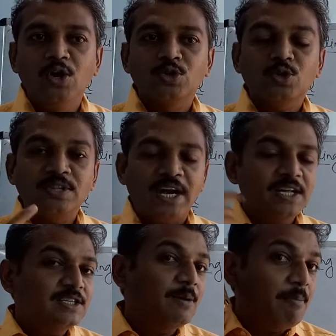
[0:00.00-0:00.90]
So that
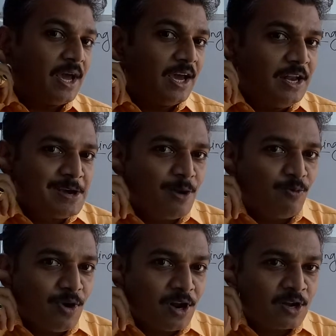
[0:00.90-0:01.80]
is the mechanical
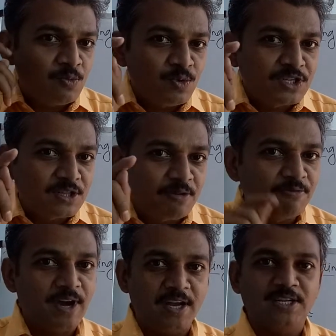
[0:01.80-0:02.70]
work which the
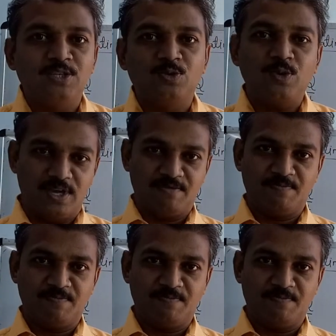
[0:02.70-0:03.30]
fan is doing.